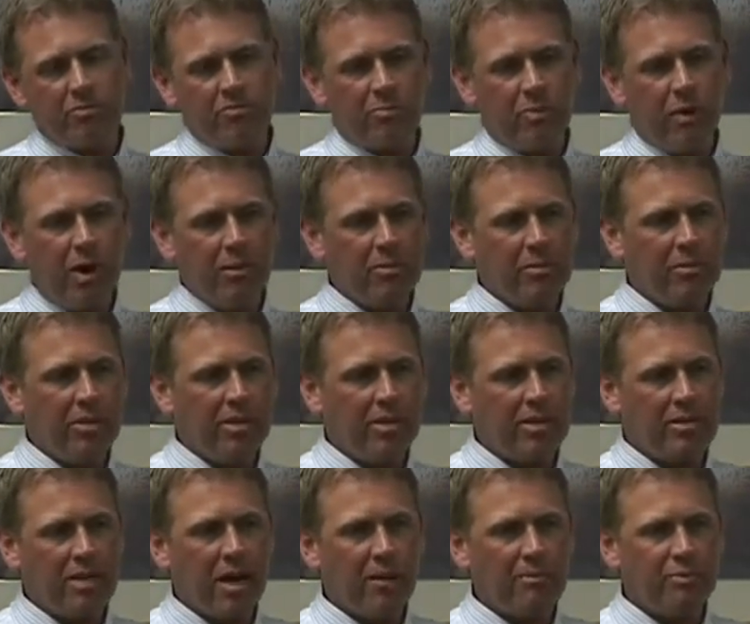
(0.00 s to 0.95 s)
probably the
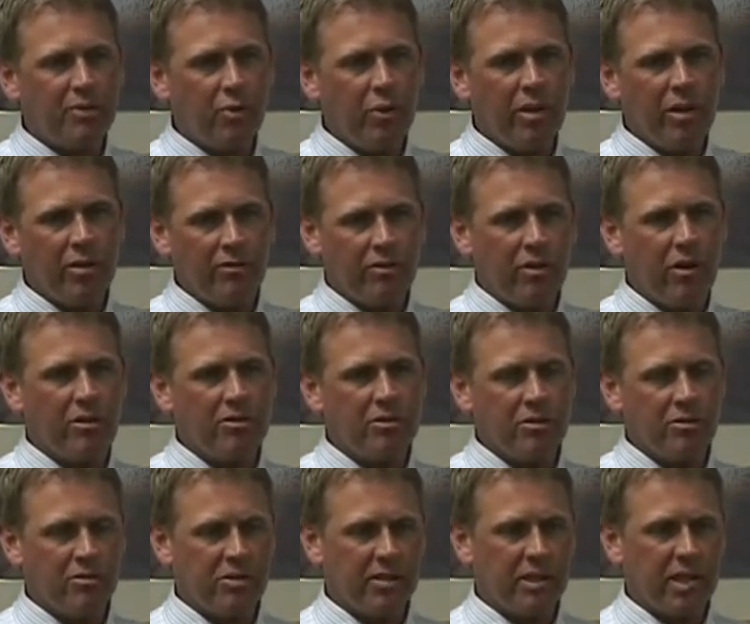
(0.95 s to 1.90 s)
top 12 are all
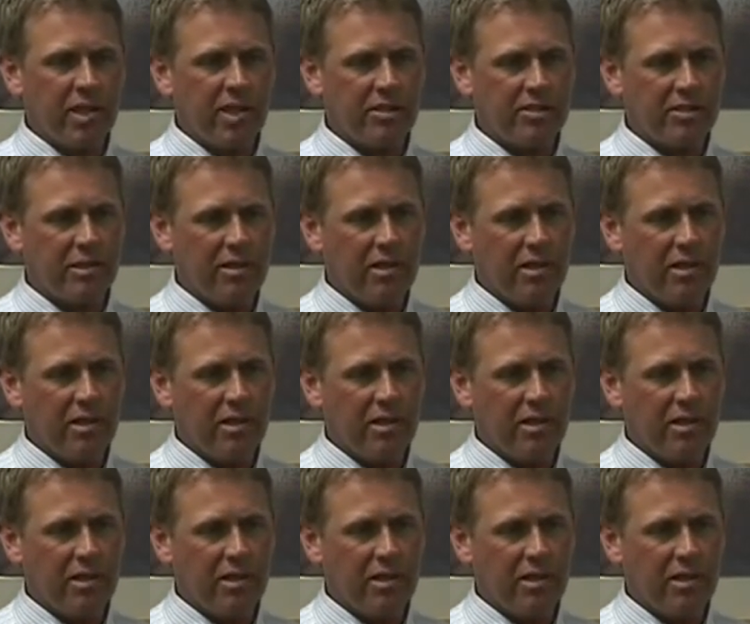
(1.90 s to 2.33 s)
socialized.